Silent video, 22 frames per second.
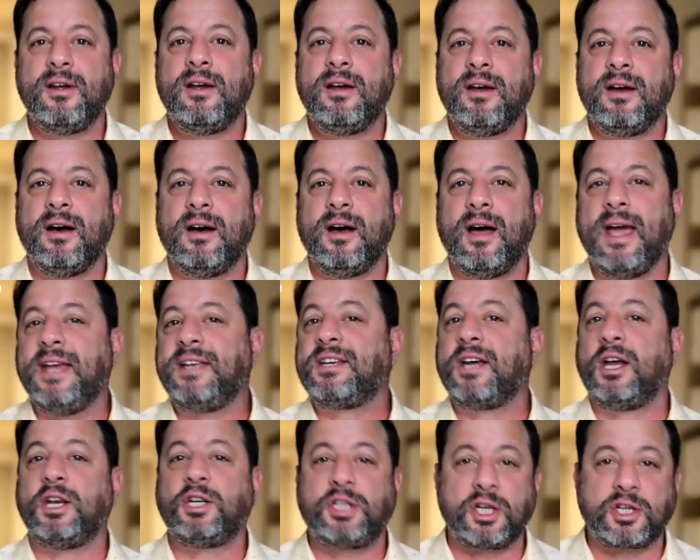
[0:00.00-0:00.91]

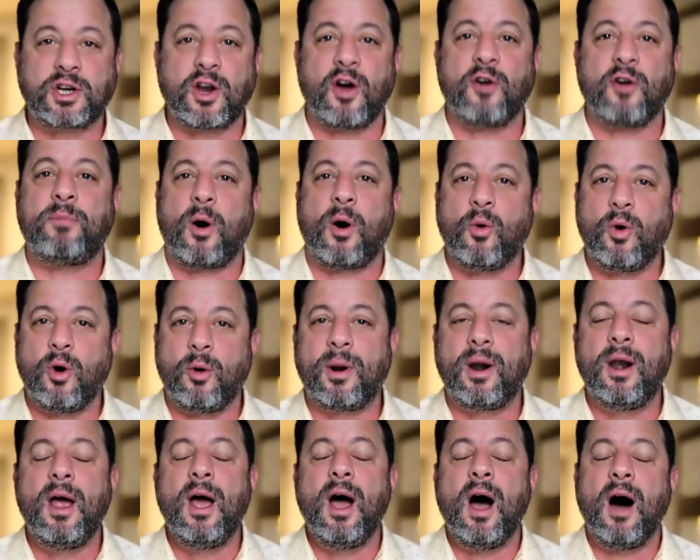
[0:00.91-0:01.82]
Eitan Shishkov, Paul
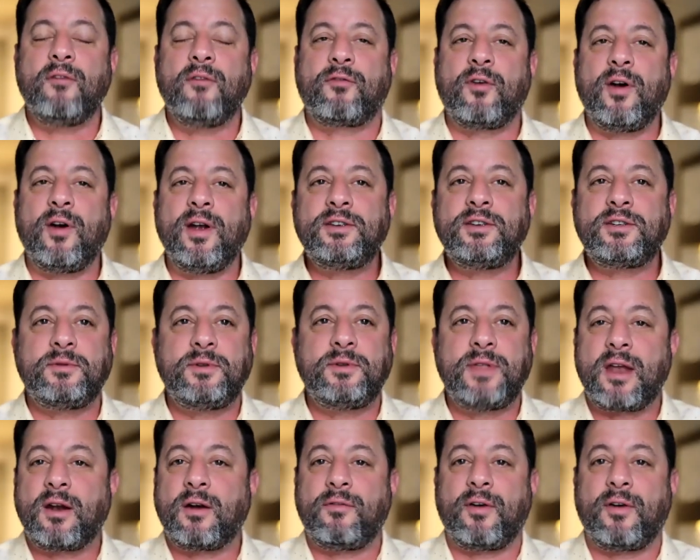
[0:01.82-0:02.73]
Wilbur, friends
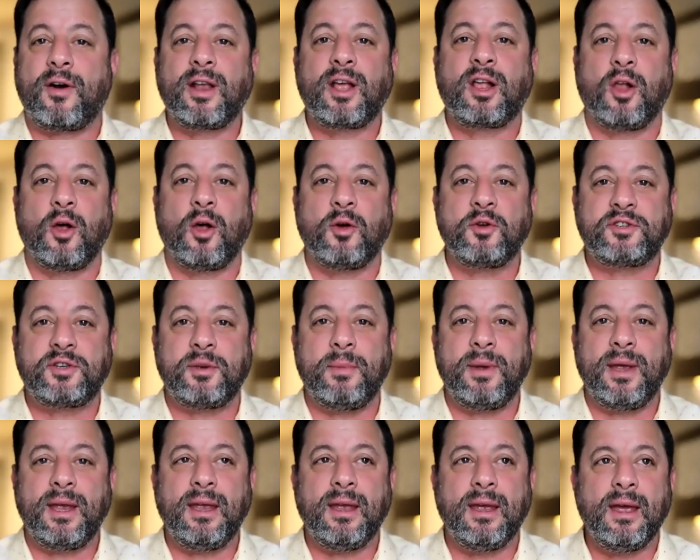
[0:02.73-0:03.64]
that are very close to
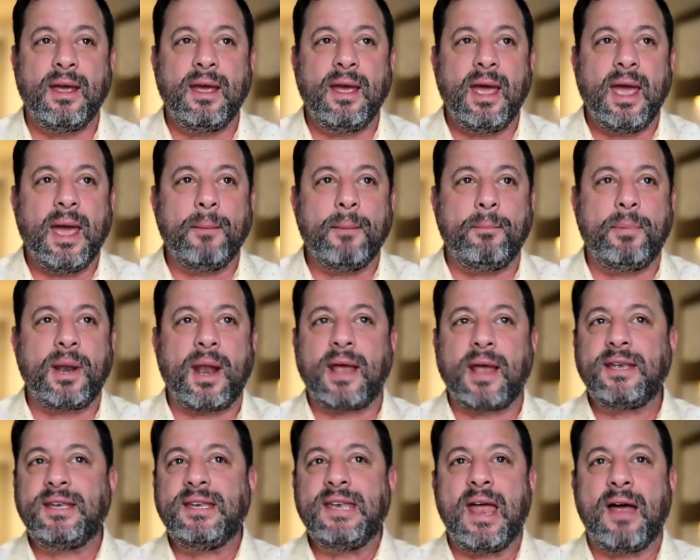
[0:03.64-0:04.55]
me. But
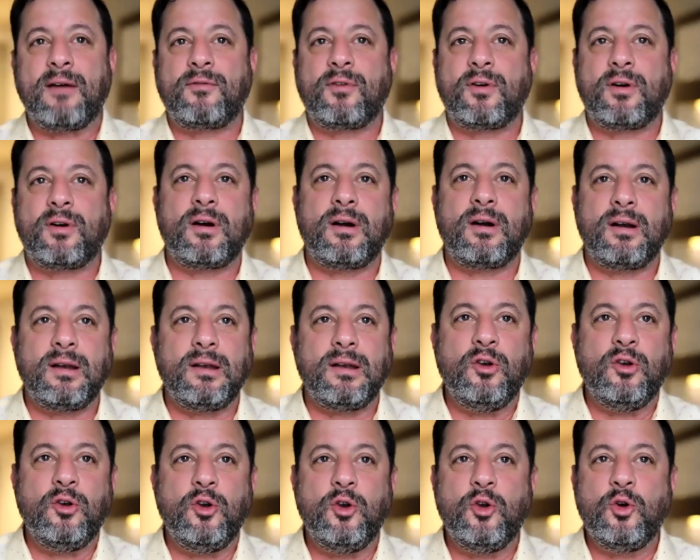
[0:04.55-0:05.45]
I never
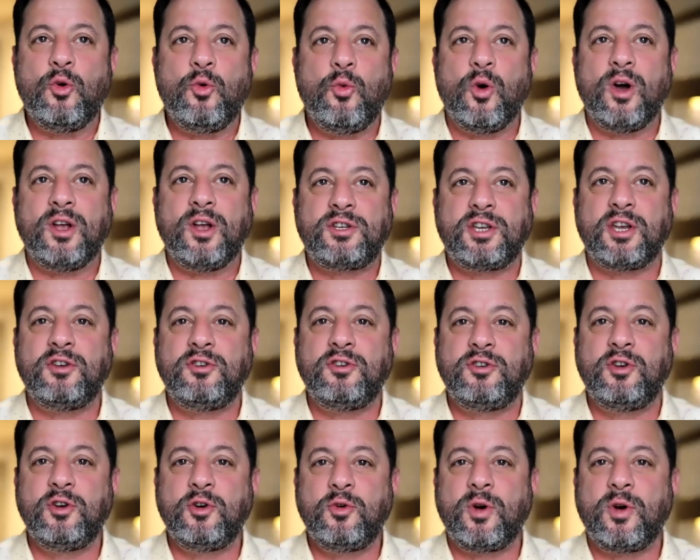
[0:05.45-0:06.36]
knew what to
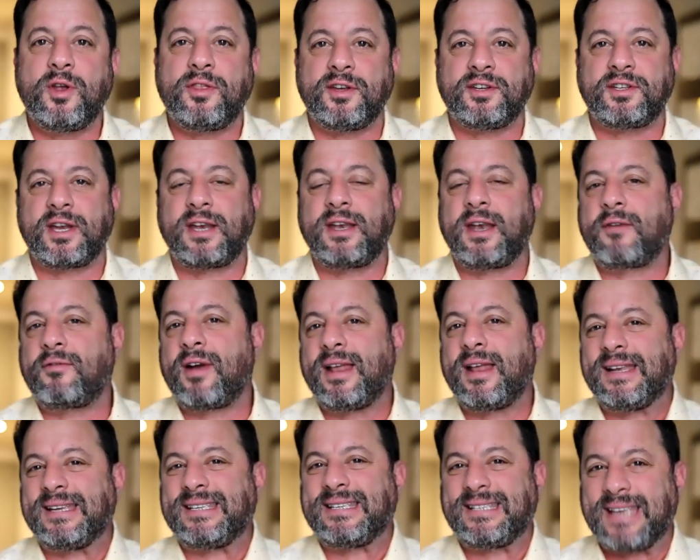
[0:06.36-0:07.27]
do with this. I never
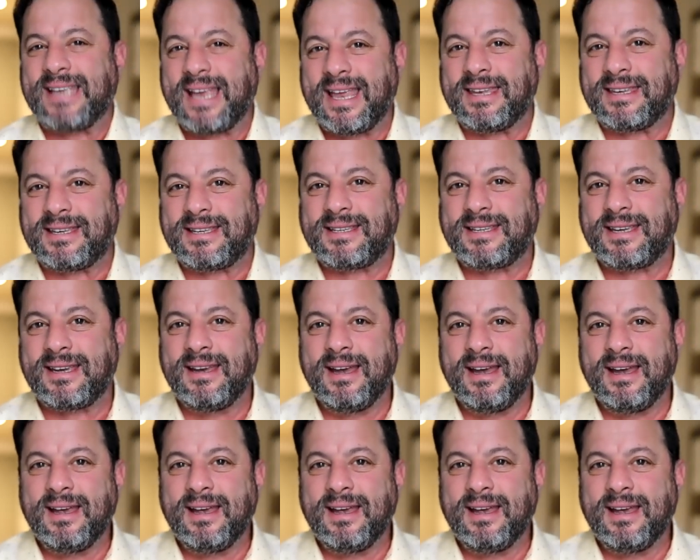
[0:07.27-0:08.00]
had a sense.